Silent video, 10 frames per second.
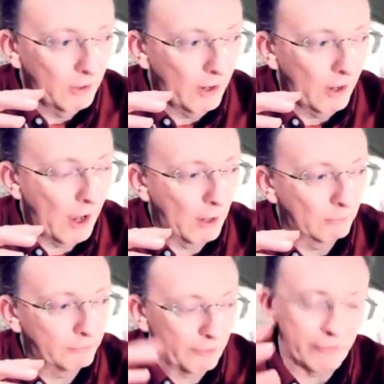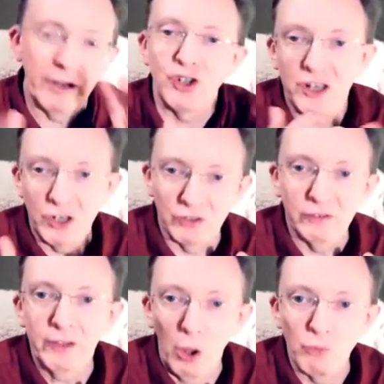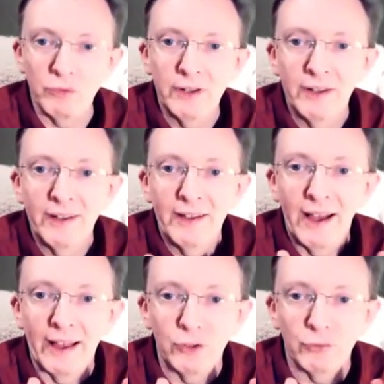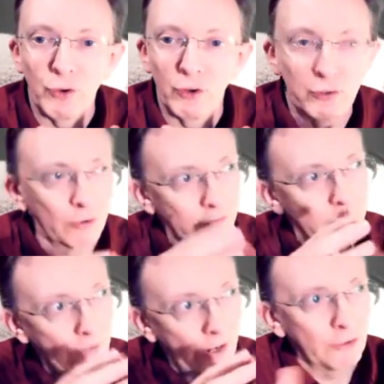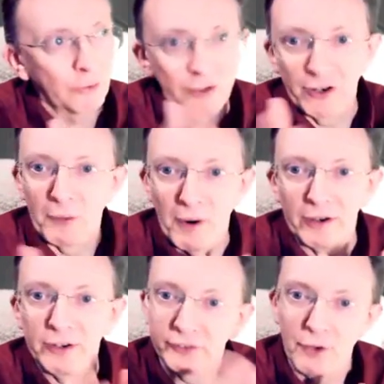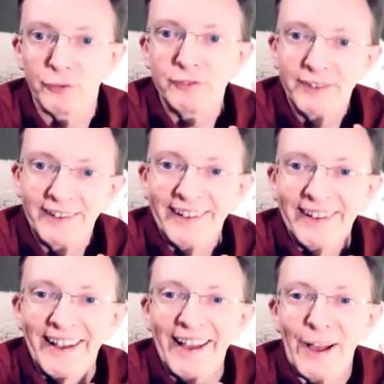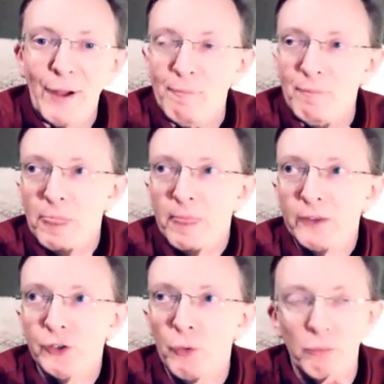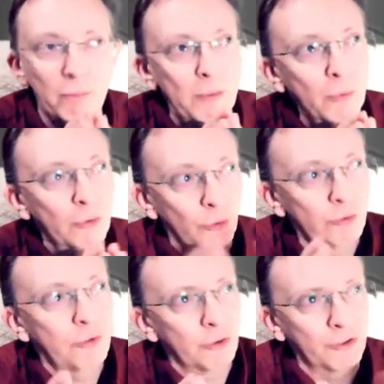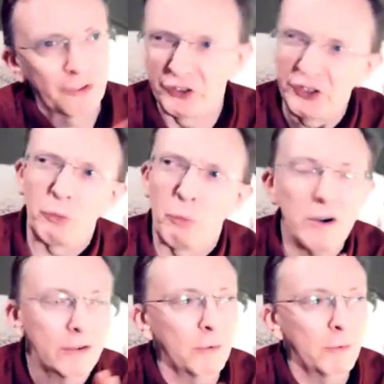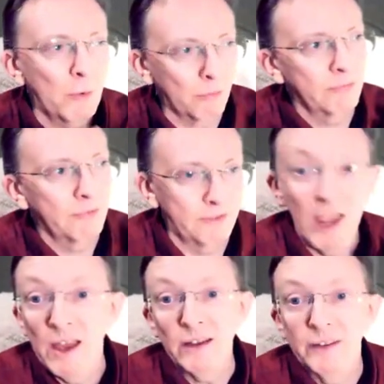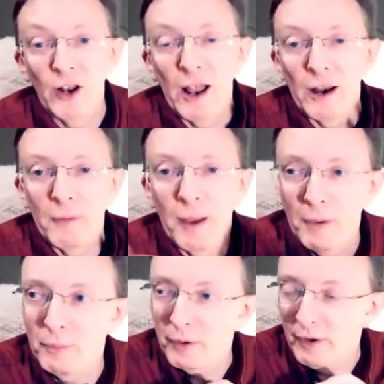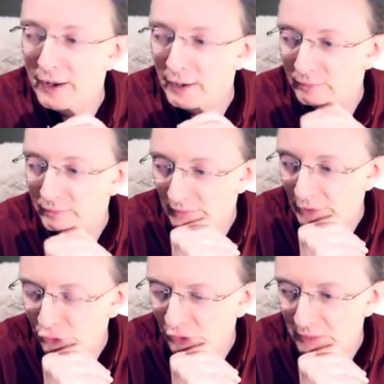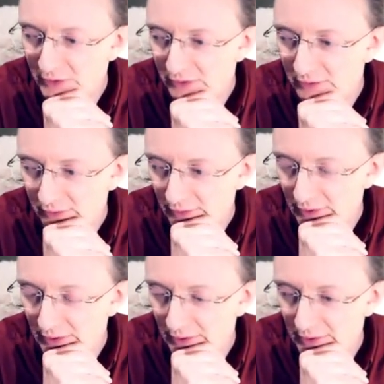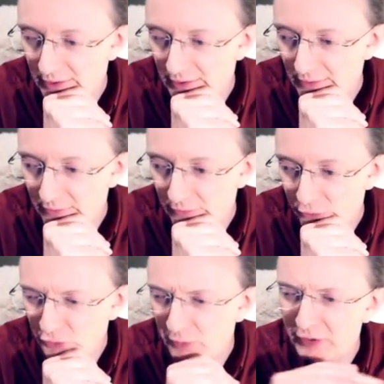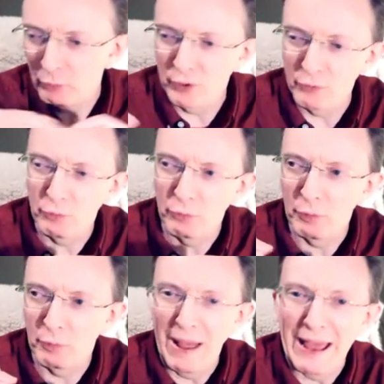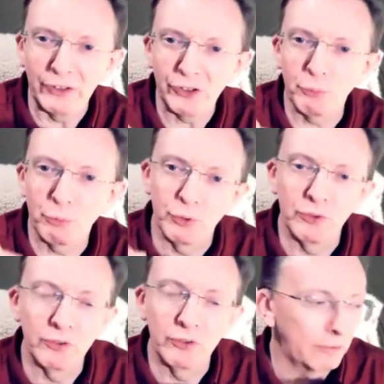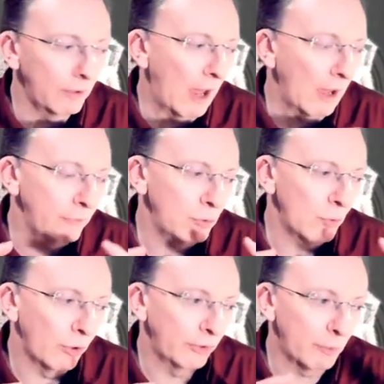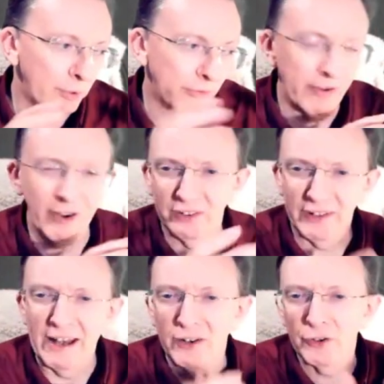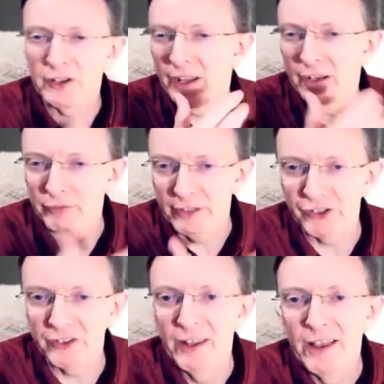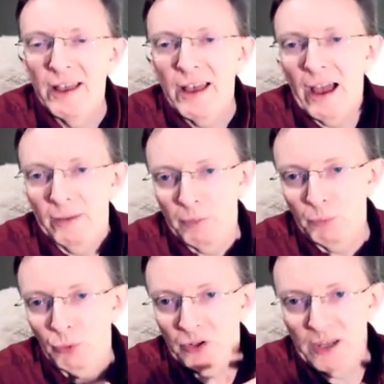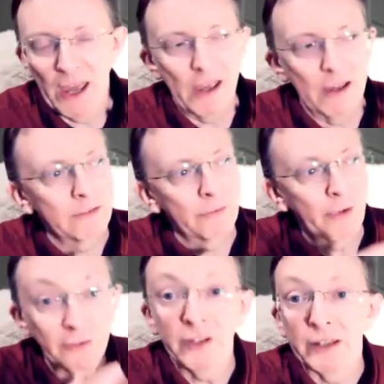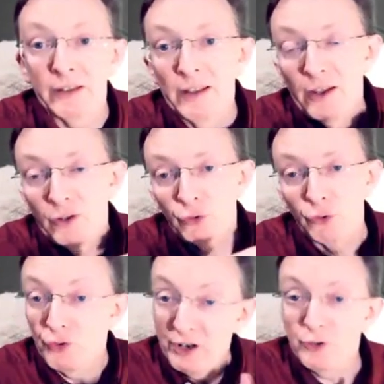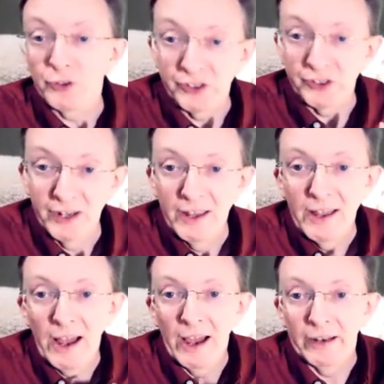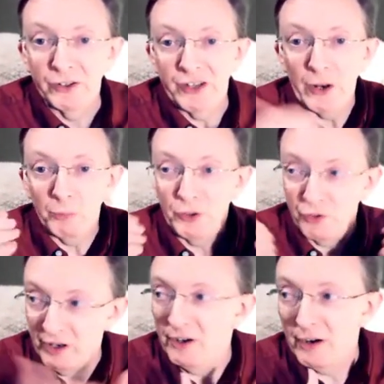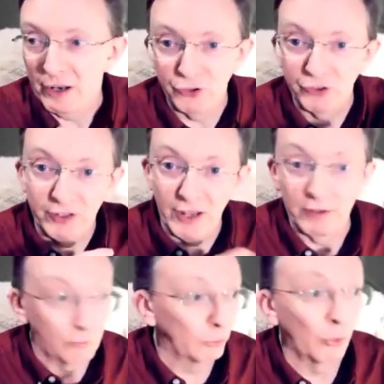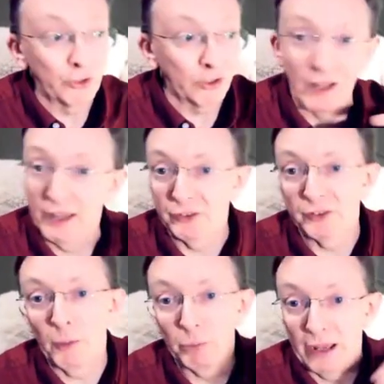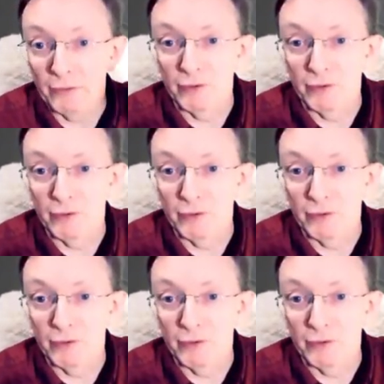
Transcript: differentiation down, and you've got your ideal target market down. So people can look to you and go, does this work? They go, well, yeah. I remember I used to be, there used to be a thing where banks would have you on their preferred lender kind of list, and people could get funding to do training courses. And as an NLP trainer, I used to get loads of clients applying for